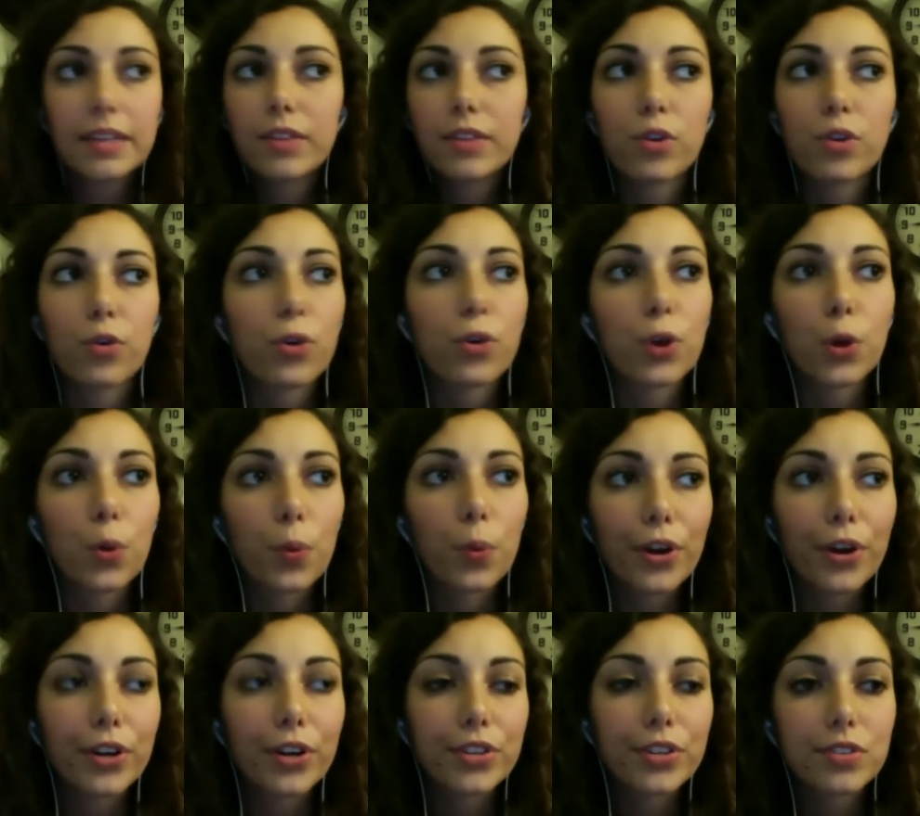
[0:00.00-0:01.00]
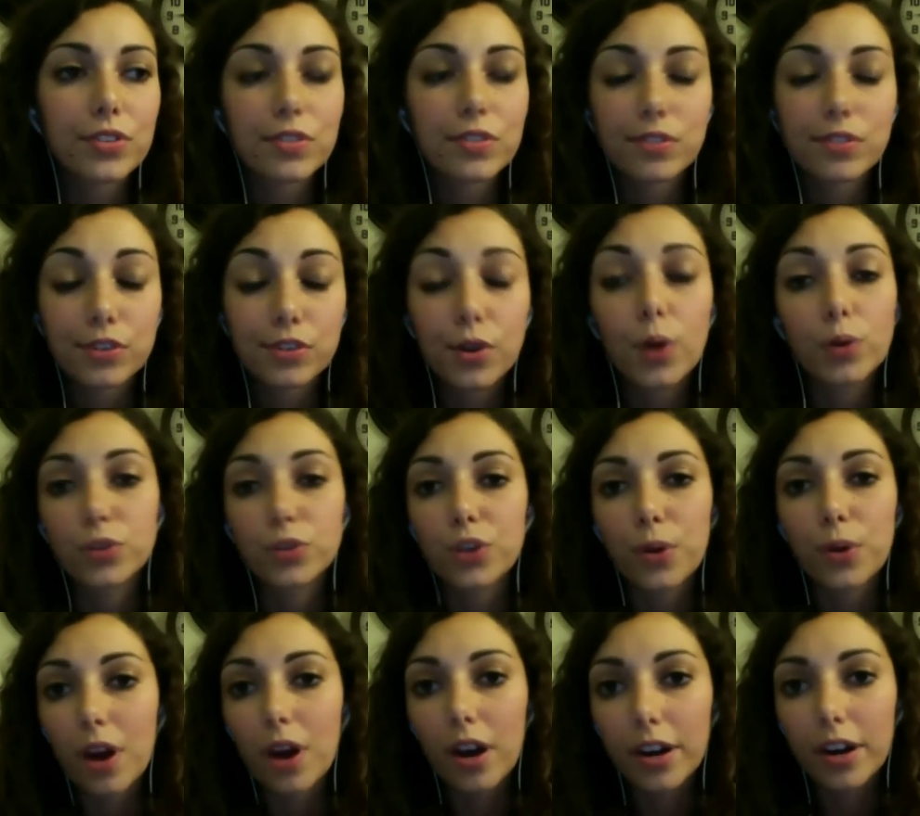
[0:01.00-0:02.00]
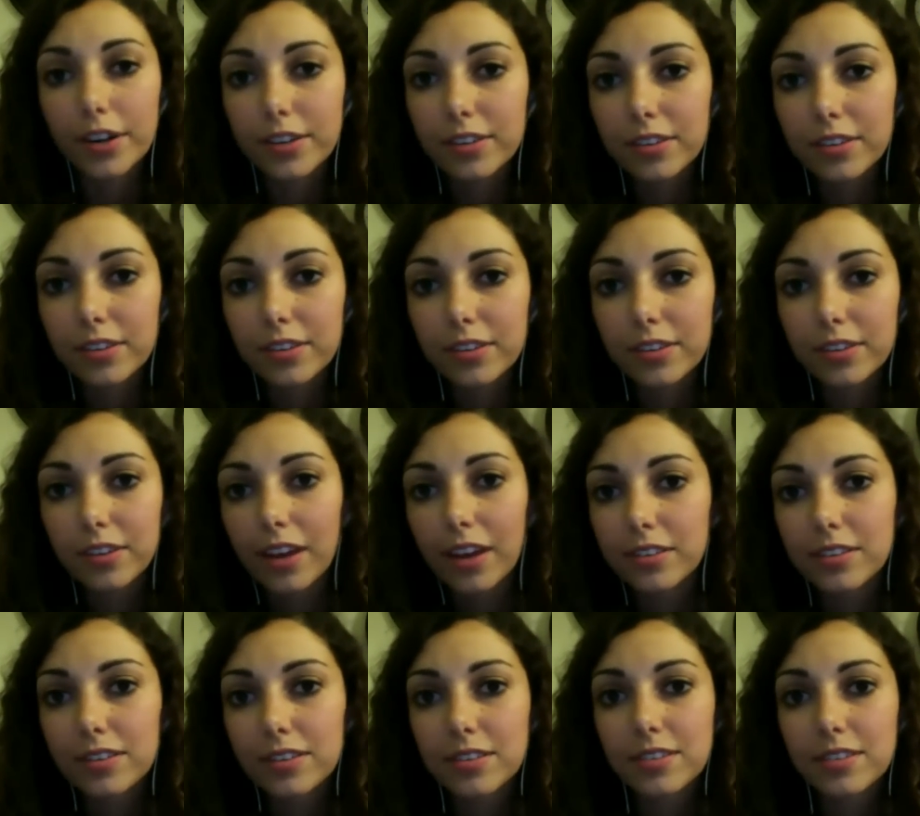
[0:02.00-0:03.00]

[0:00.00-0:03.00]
the crew works so hard, and